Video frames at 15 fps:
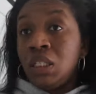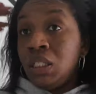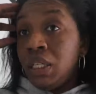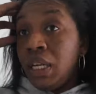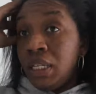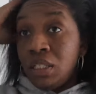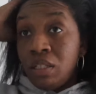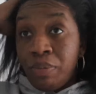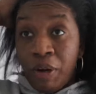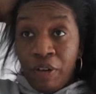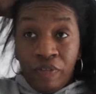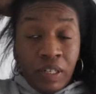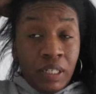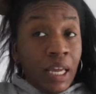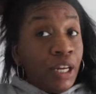Today's the
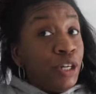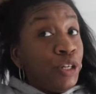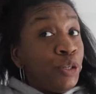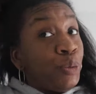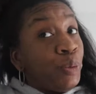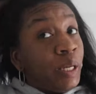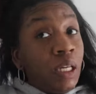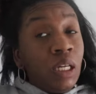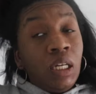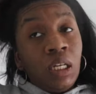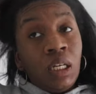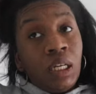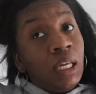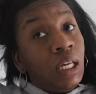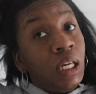perfect day to do it.
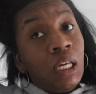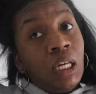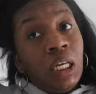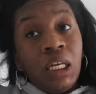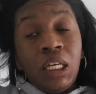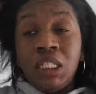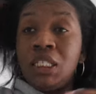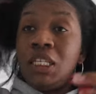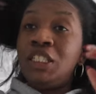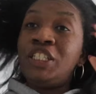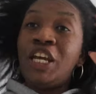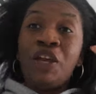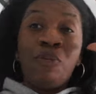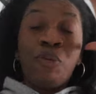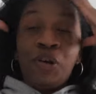It is
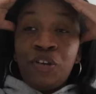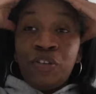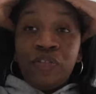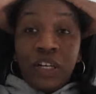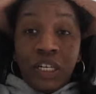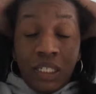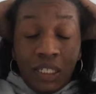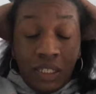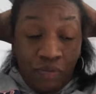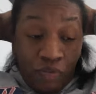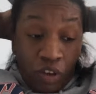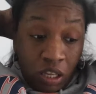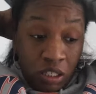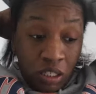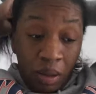January first. If
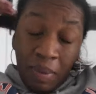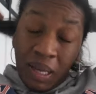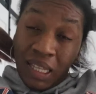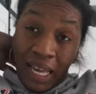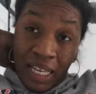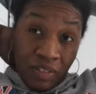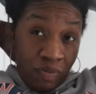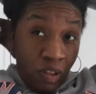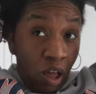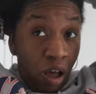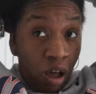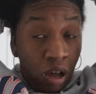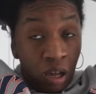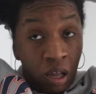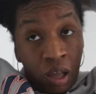y'all saw my last
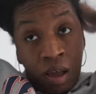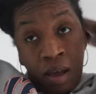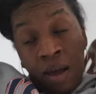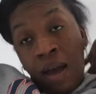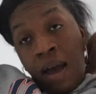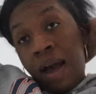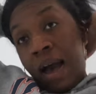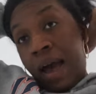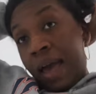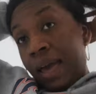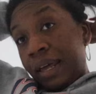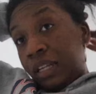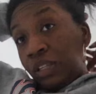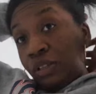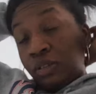vlog, I
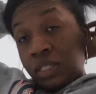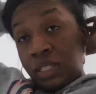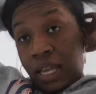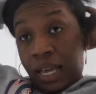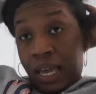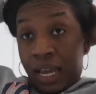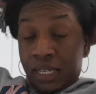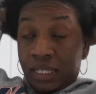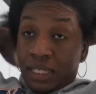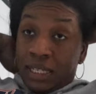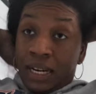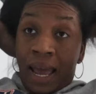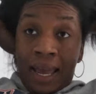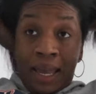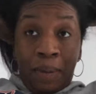had a little
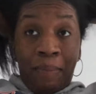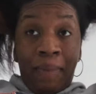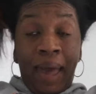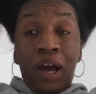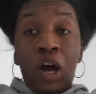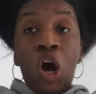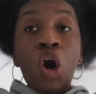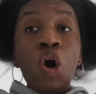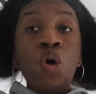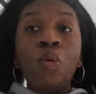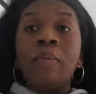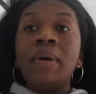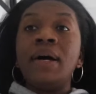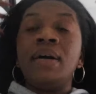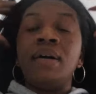staycation. I am back
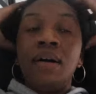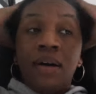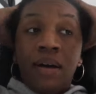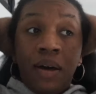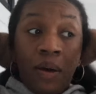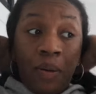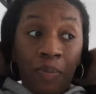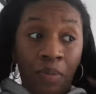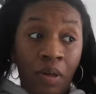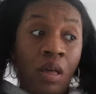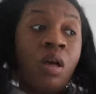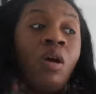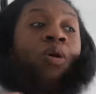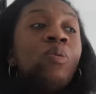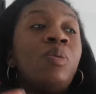home. Um,
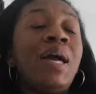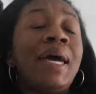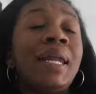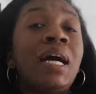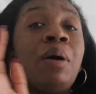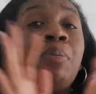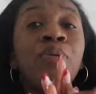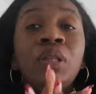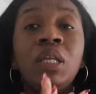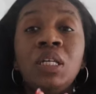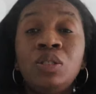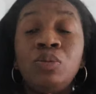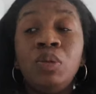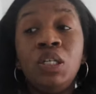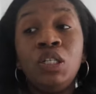we got a couple
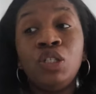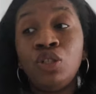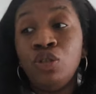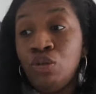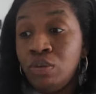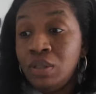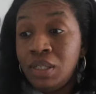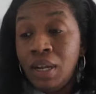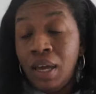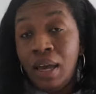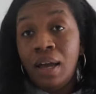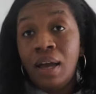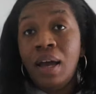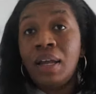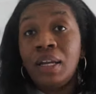things we need to do
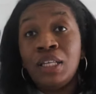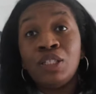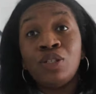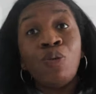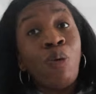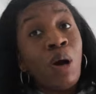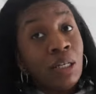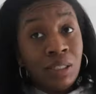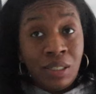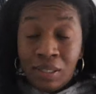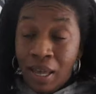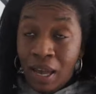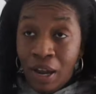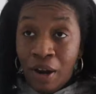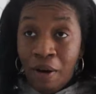today. I need to wash his
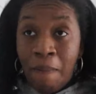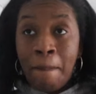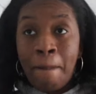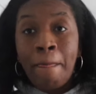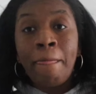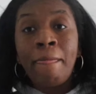hair.